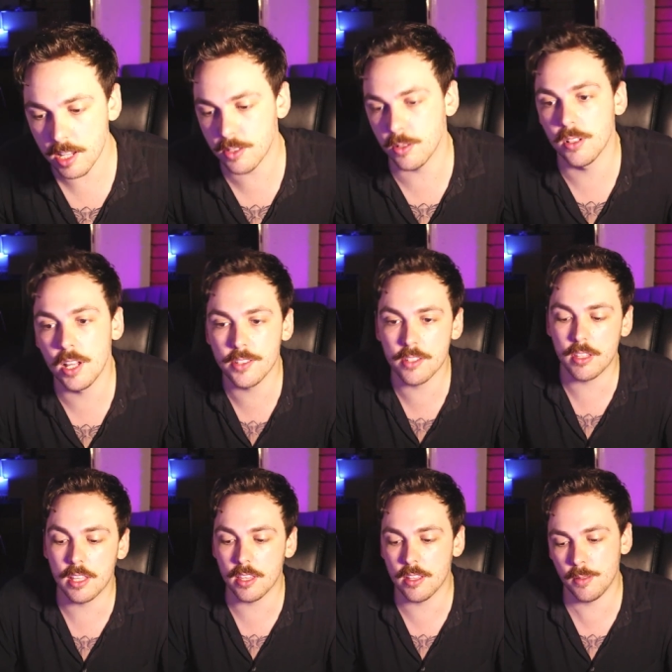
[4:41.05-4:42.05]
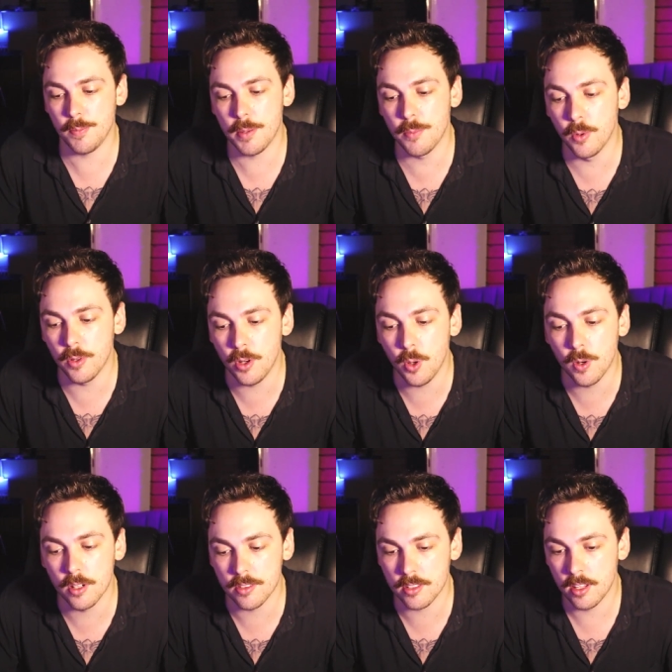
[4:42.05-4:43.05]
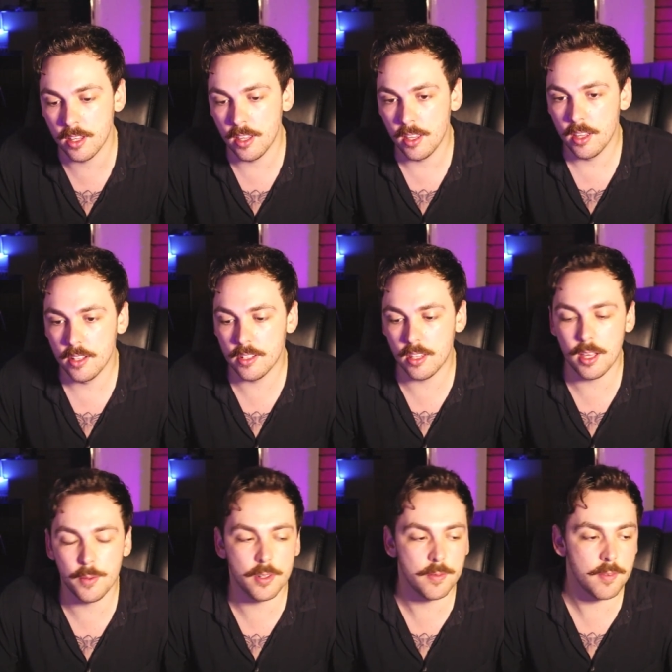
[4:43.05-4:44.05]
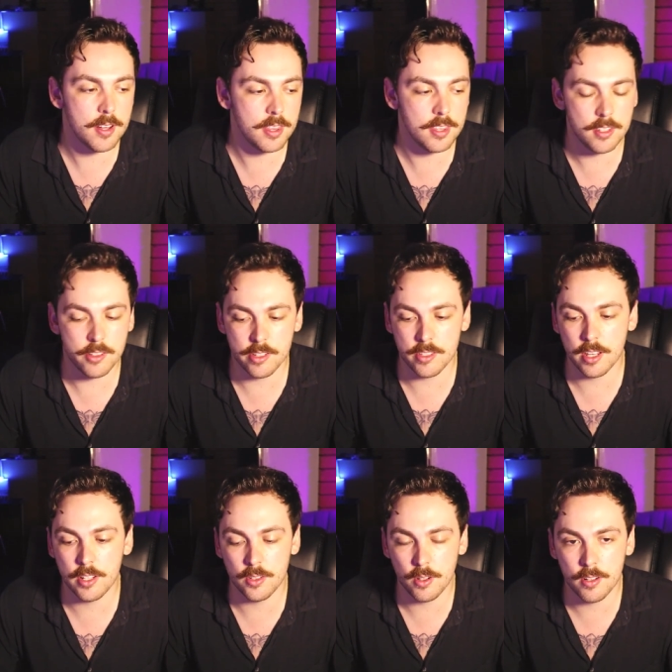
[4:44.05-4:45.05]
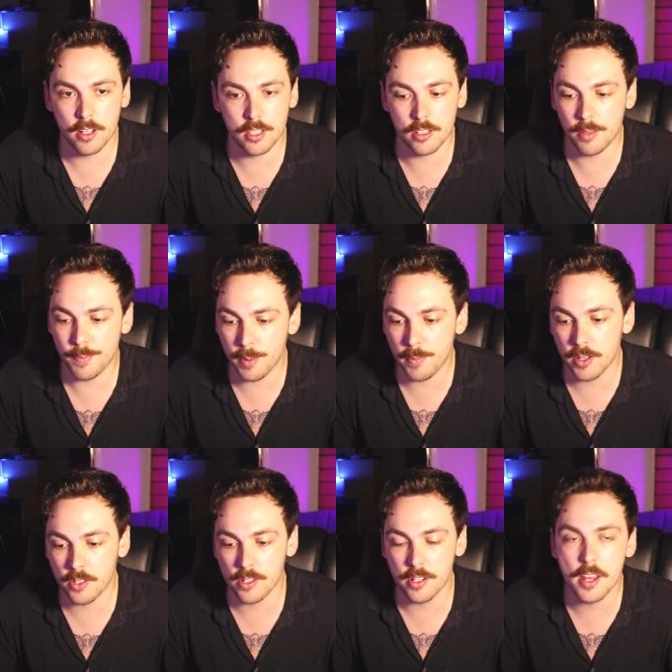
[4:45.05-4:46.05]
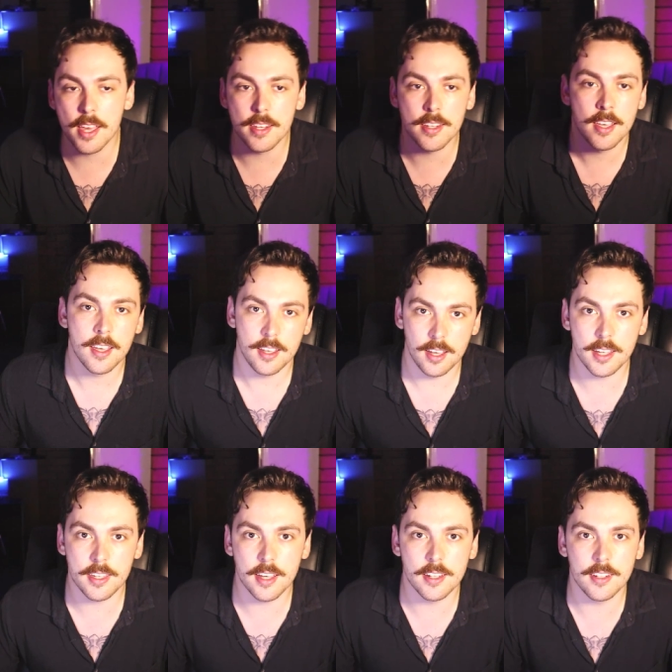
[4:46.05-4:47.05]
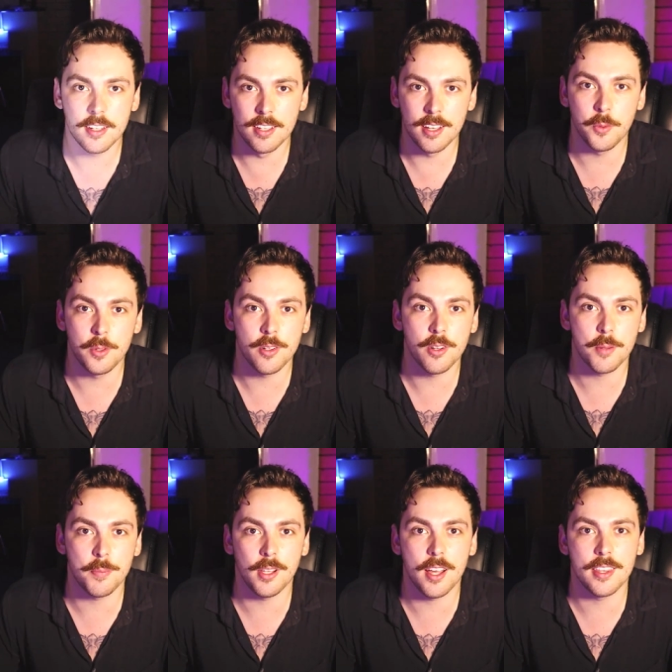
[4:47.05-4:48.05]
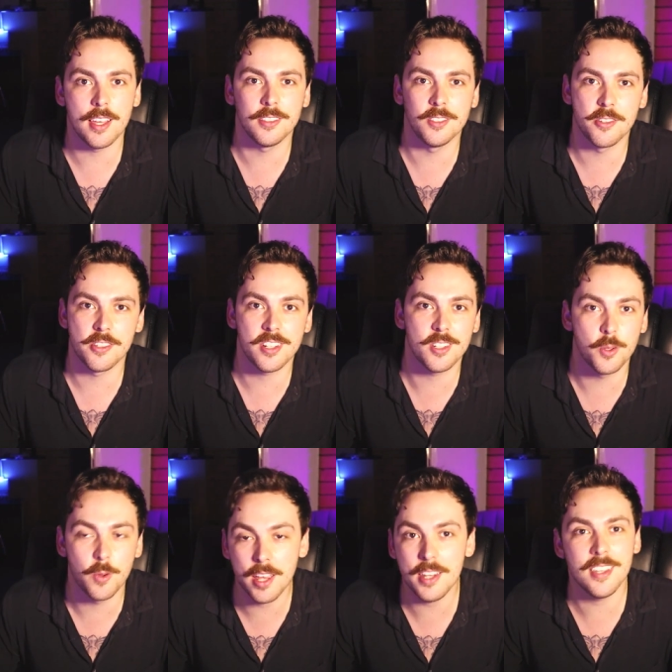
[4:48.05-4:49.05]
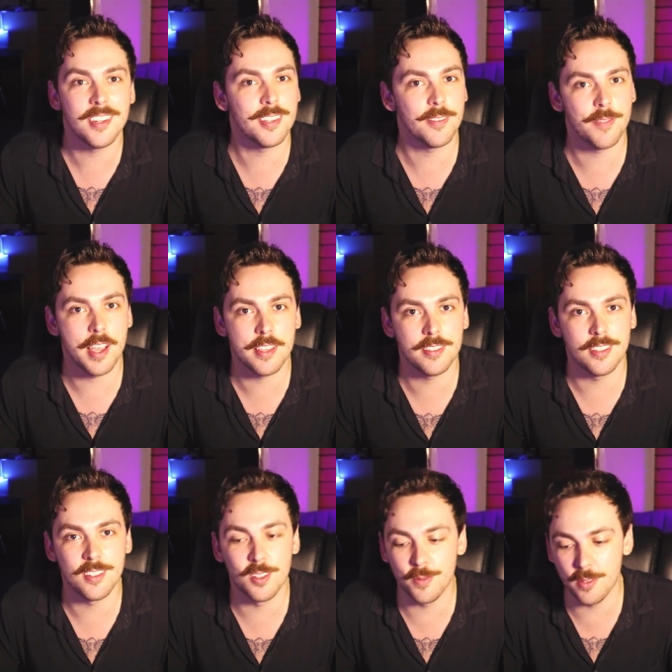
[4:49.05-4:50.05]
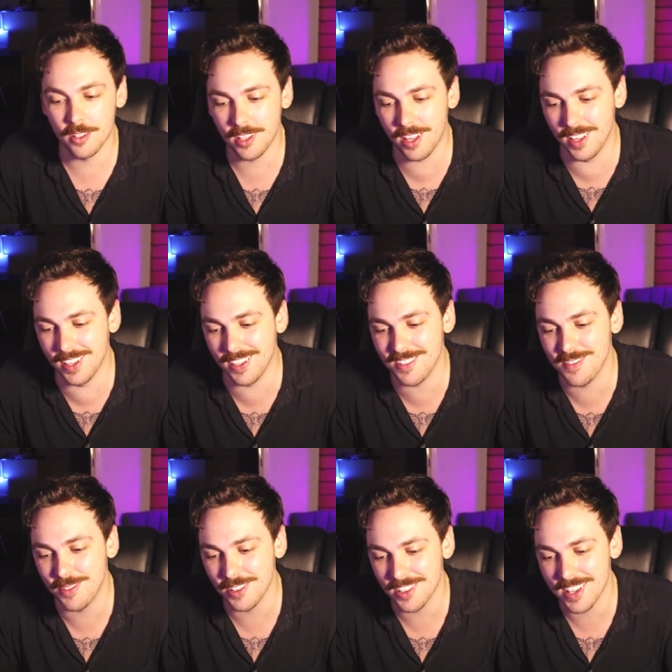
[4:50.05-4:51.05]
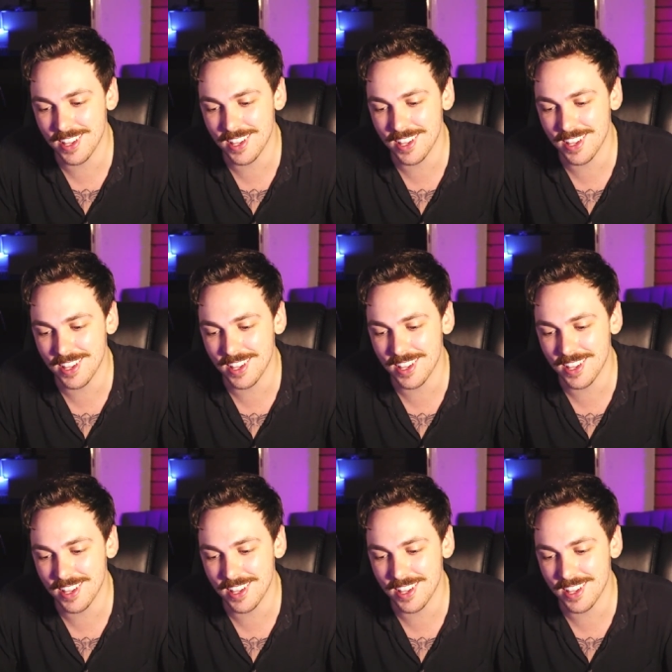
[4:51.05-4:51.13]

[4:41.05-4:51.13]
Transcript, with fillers: That's all. I just think there's a bit more nuance to that one rather than just saying don't ask permission. And again, I would not apply that logic to any other facet of your